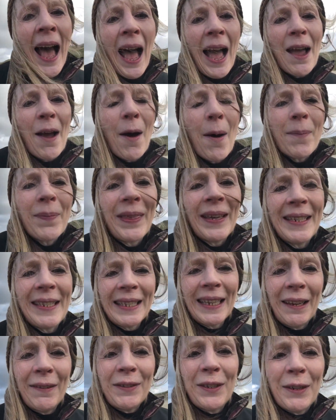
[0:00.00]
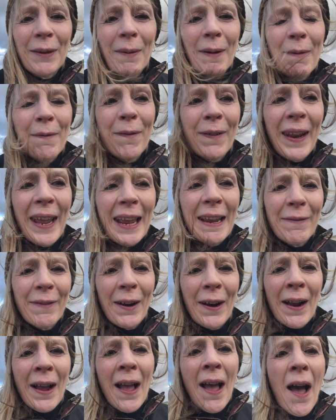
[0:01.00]
I hope this gives you a
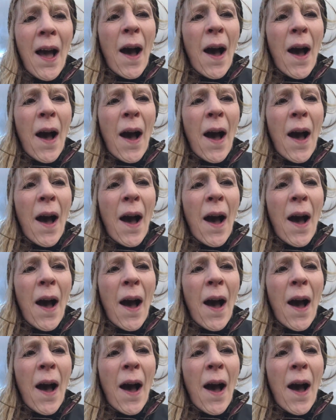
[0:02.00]
flavour